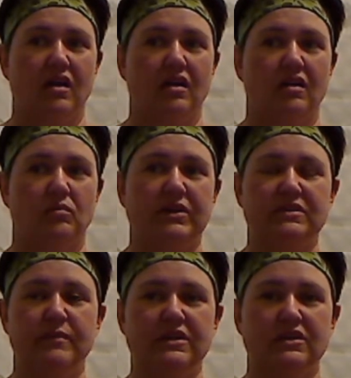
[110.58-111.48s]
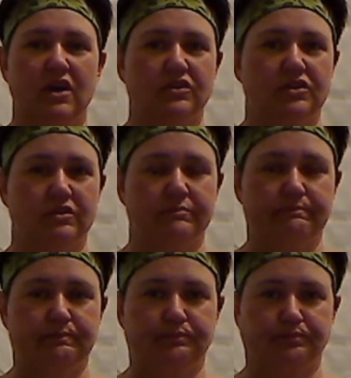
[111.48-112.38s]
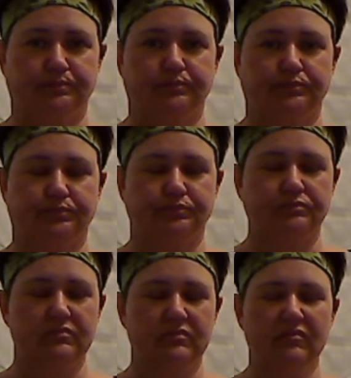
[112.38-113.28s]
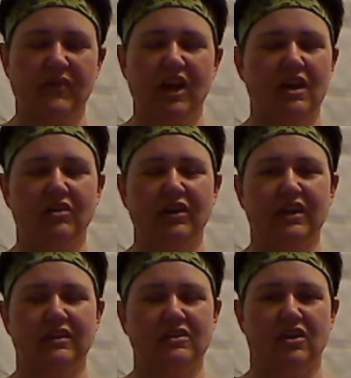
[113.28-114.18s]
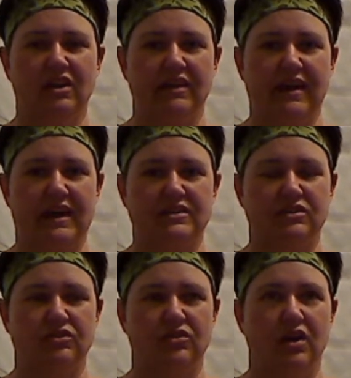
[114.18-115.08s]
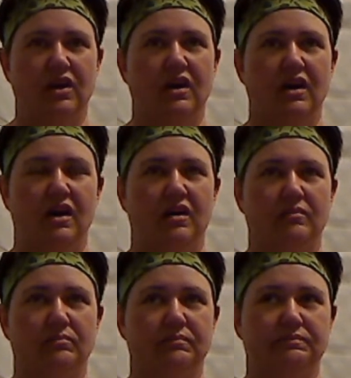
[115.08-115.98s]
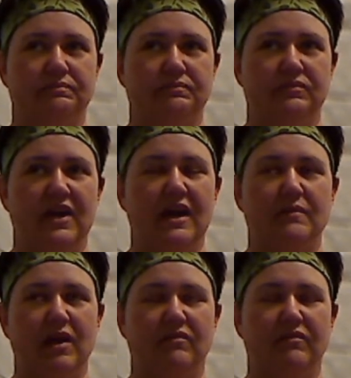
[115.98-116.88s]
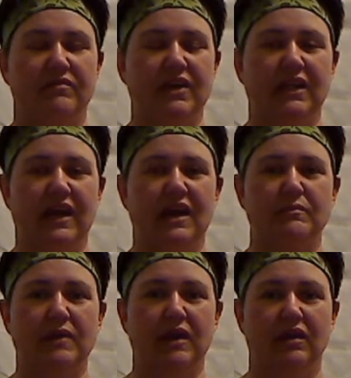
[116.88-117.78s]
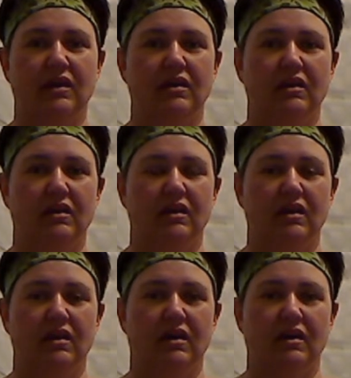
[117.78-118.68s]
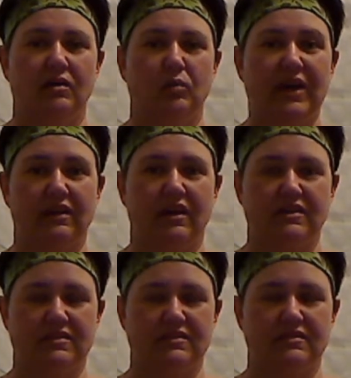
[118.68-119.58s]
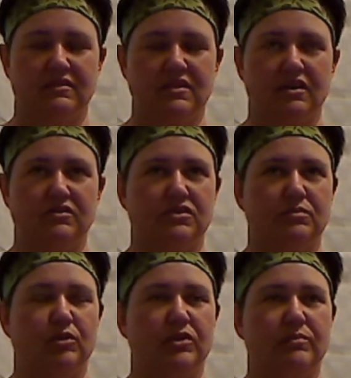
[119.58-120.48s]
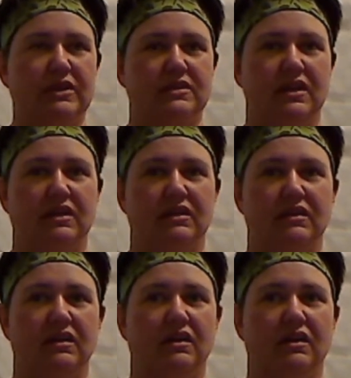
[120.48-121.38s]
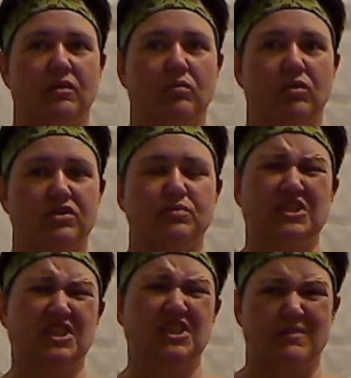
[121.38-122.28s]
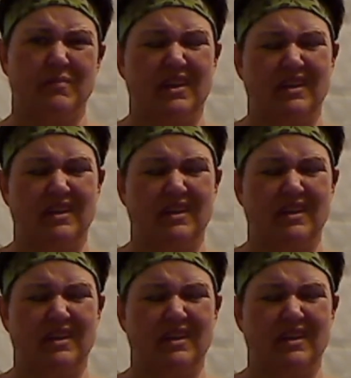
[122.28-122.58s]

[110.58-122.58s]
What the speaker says: went to my doctor, and I'll get into all of that too. I finally had my weight loss doctor's appointment, and we're switching some things